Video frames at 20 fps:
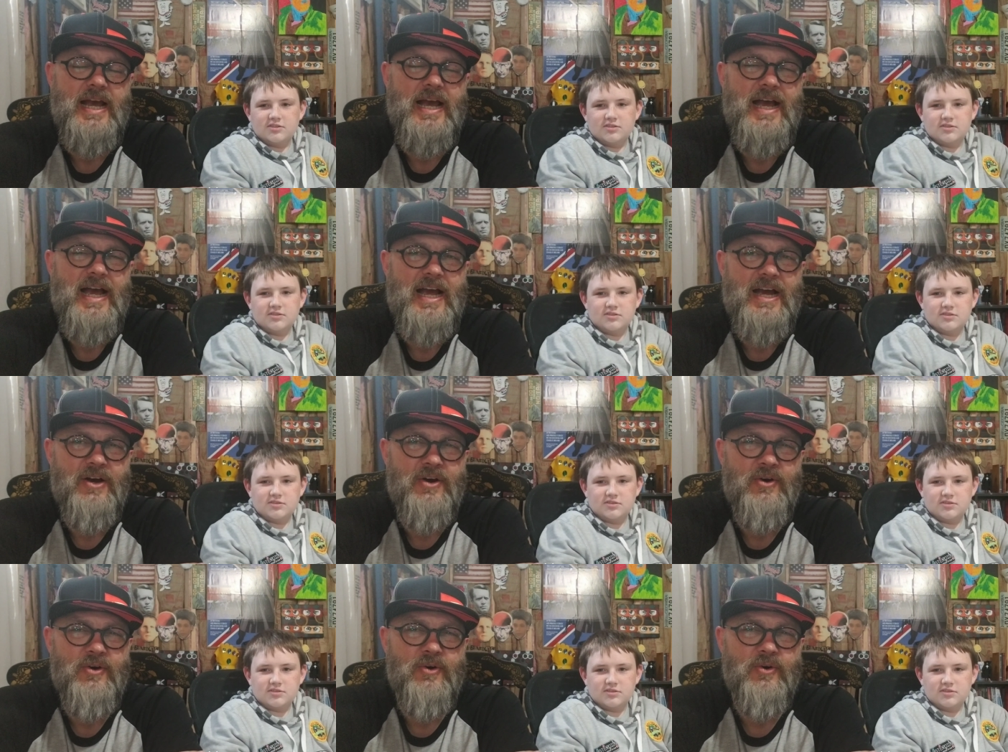
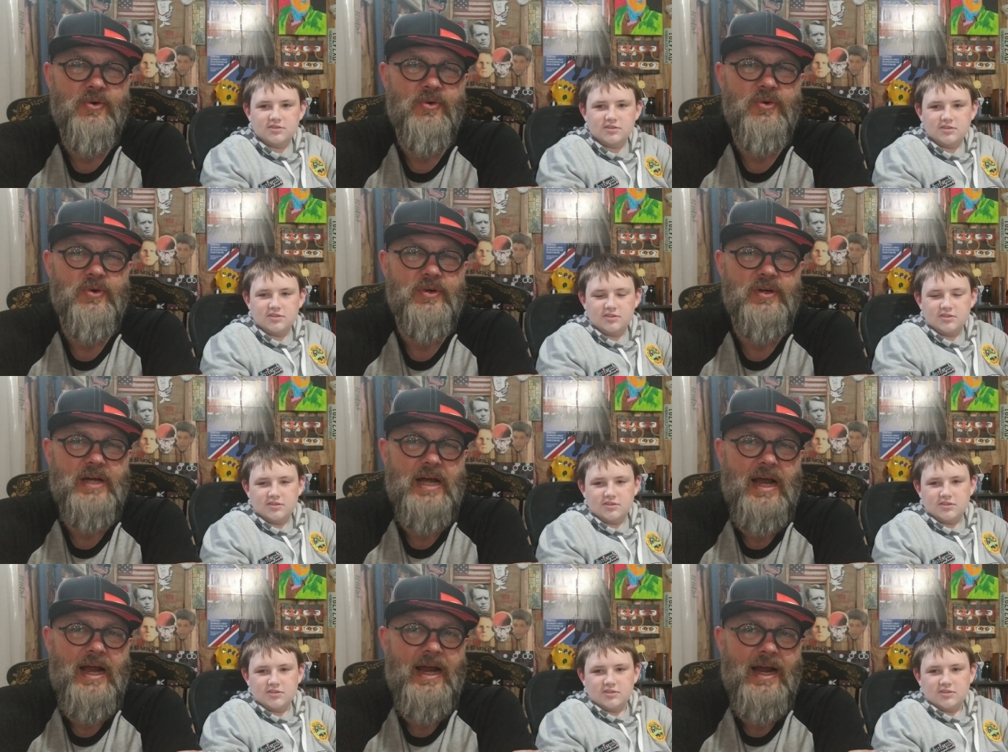Speaker 1: how
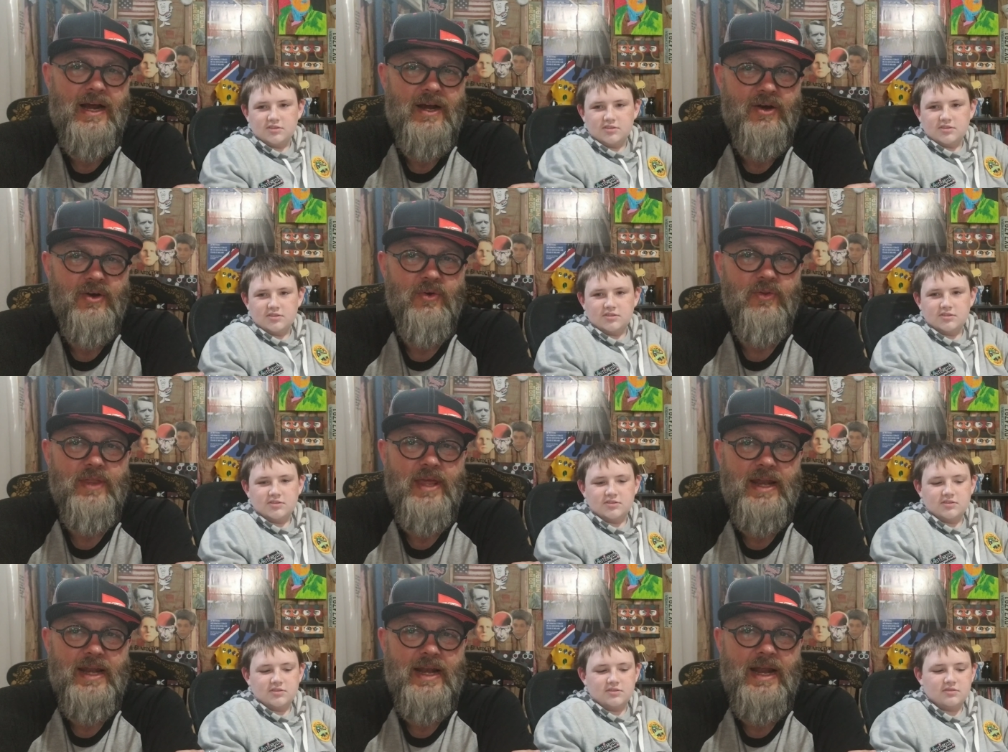how
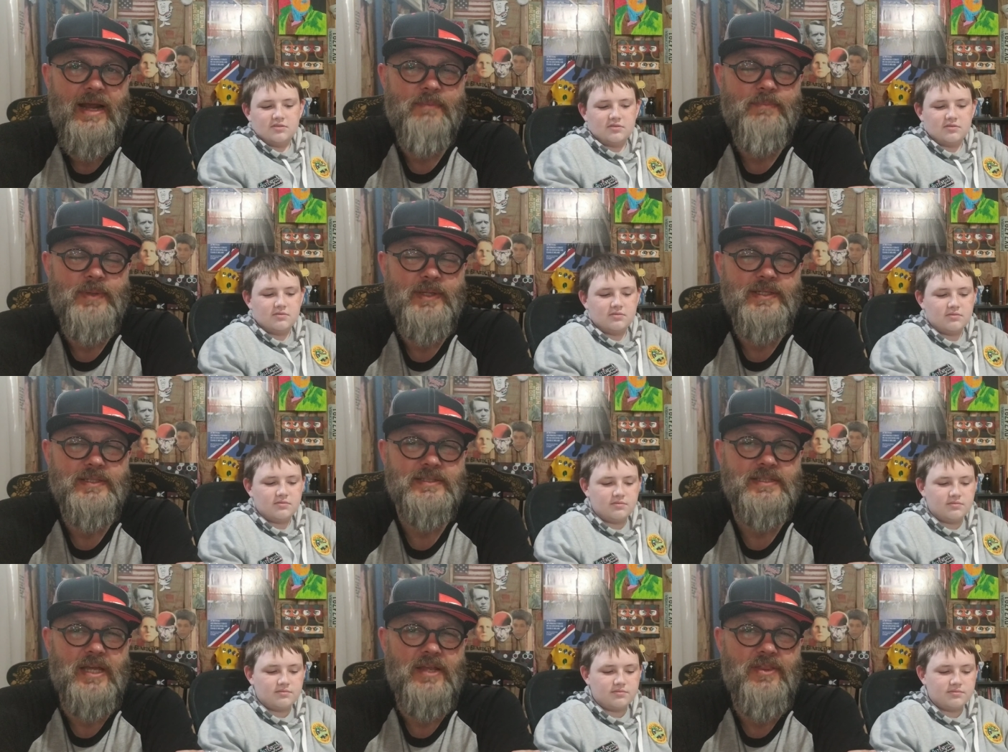that
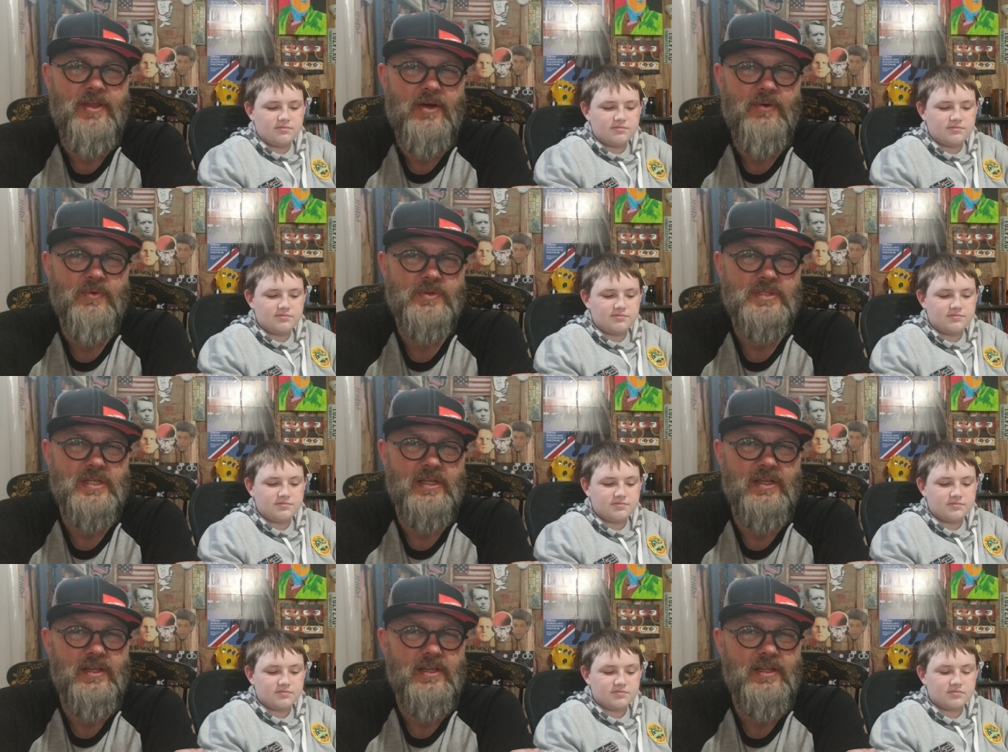happens, I thought was
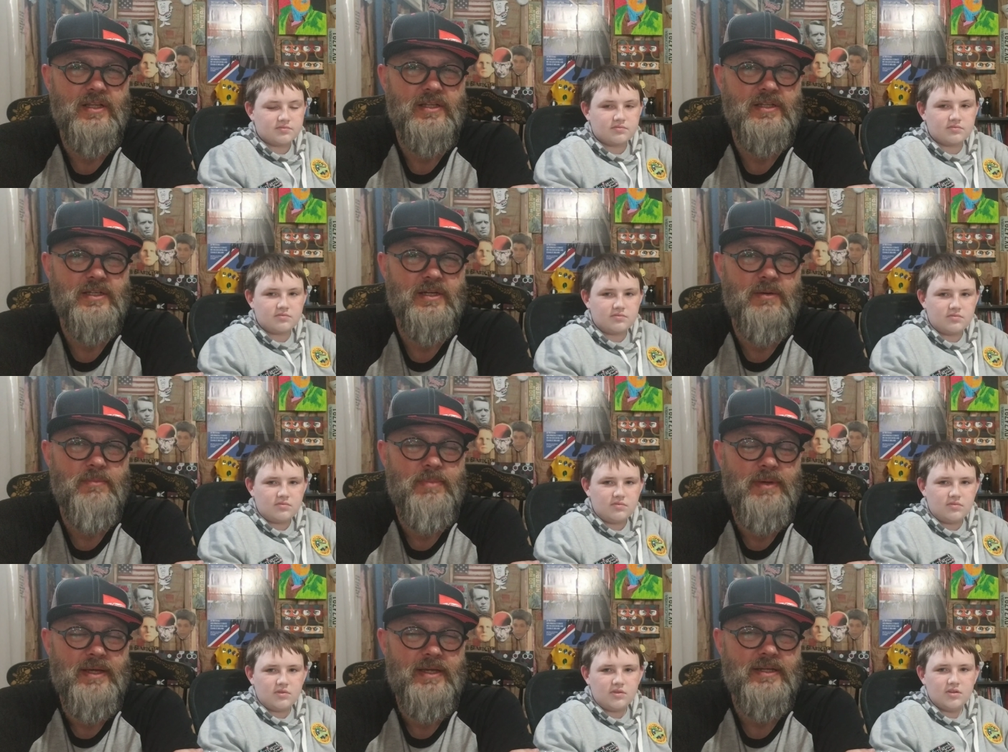a little
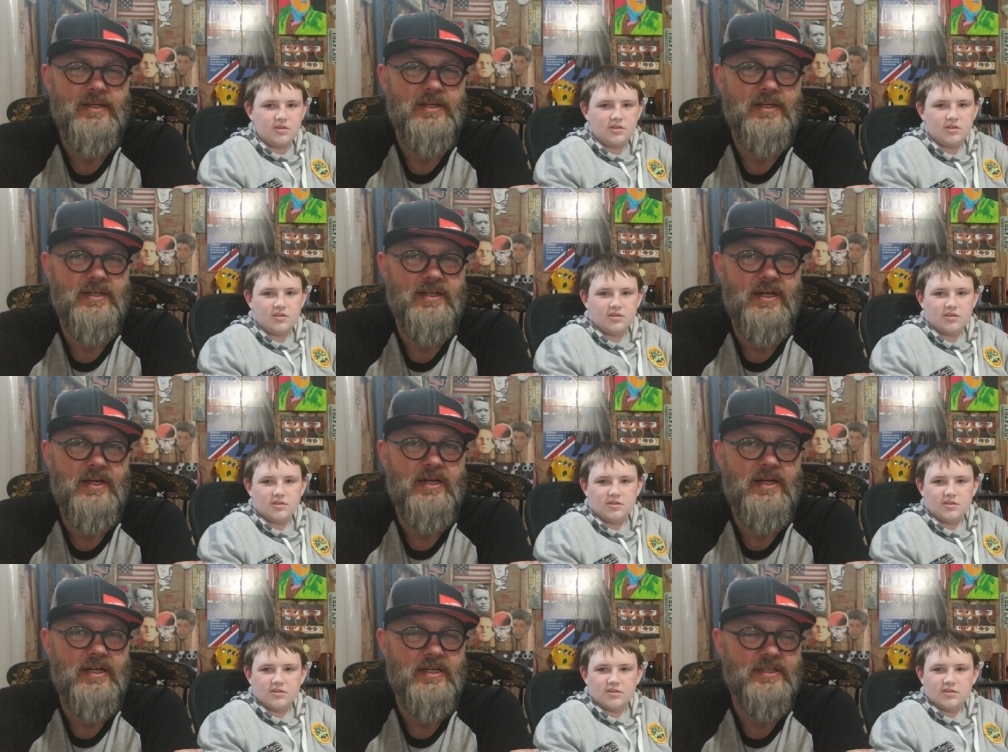bit
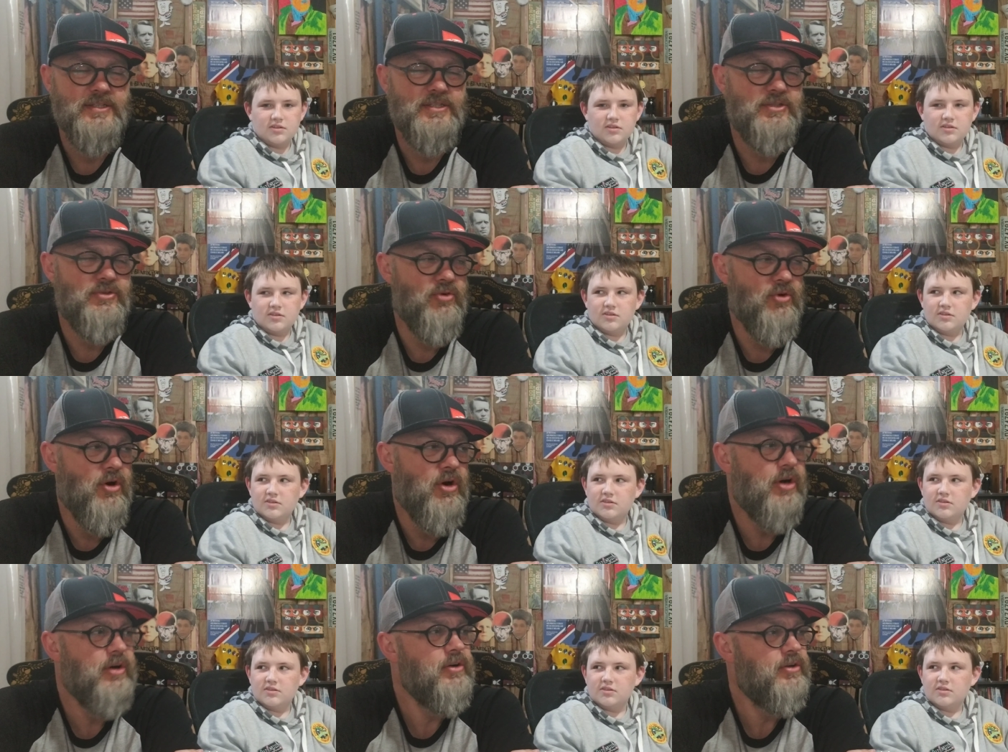uh,
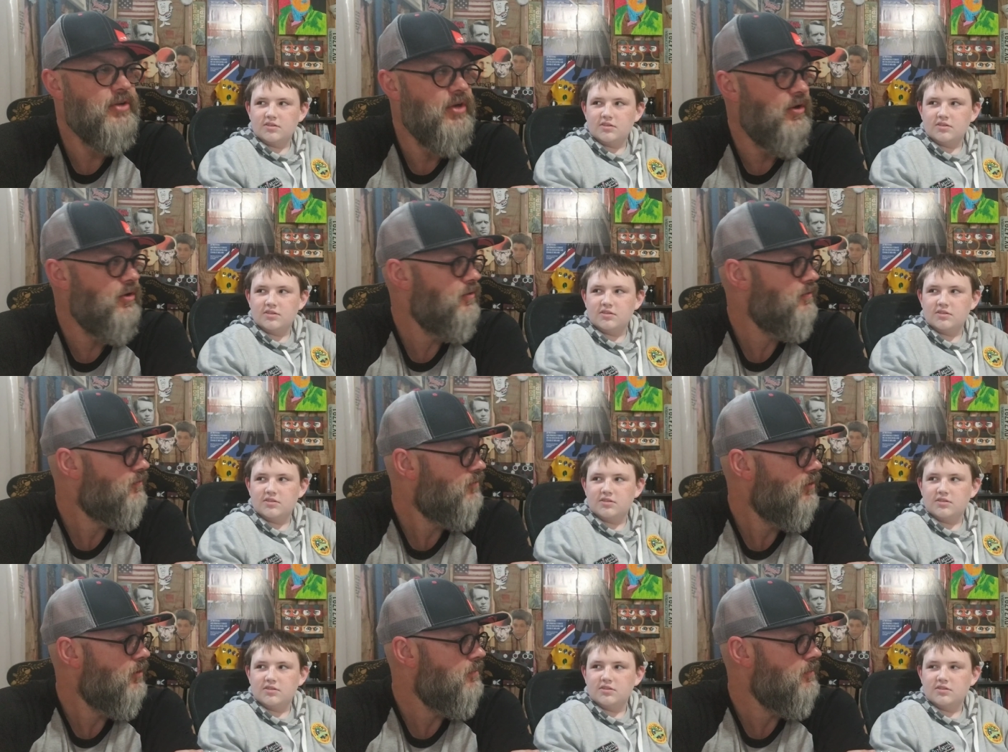strong tone
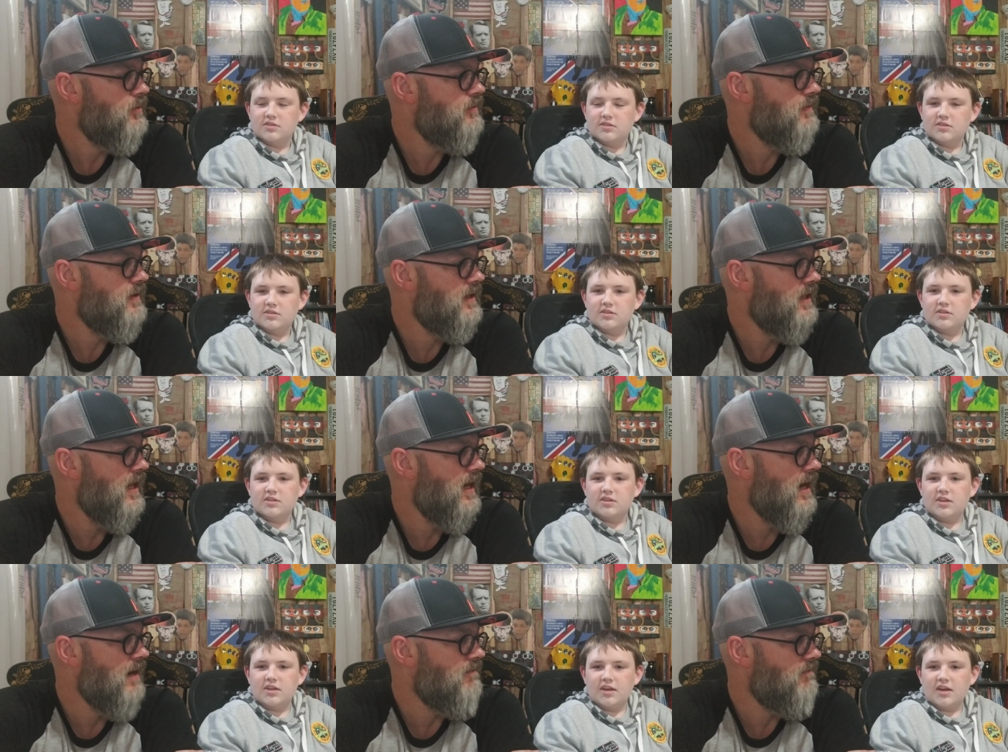for a movie
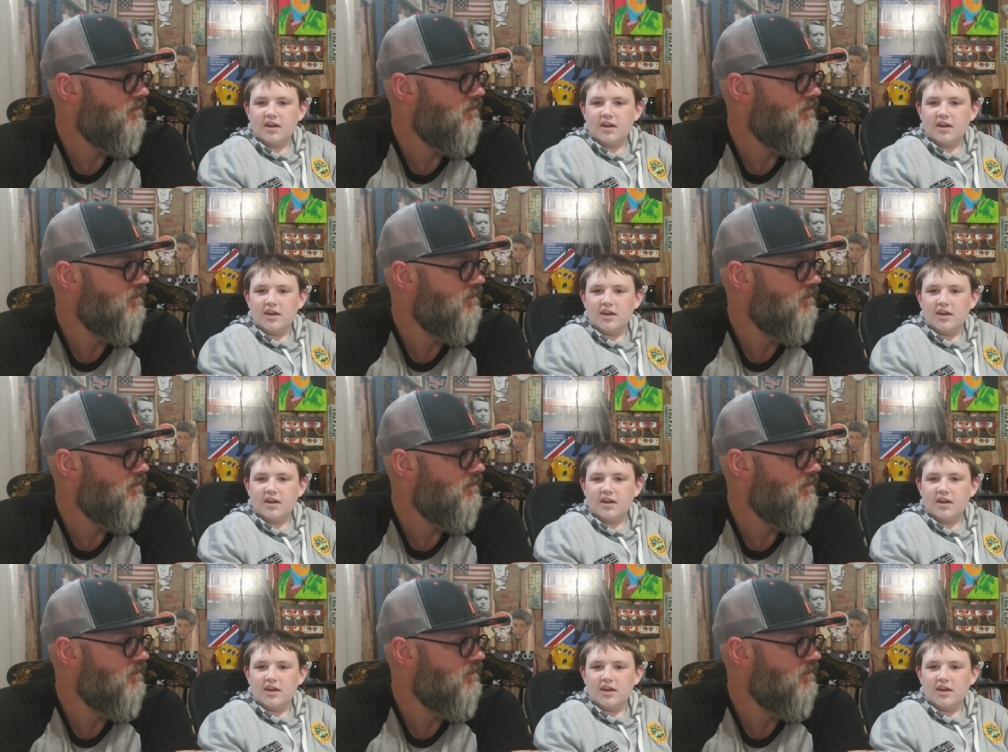that I yeah.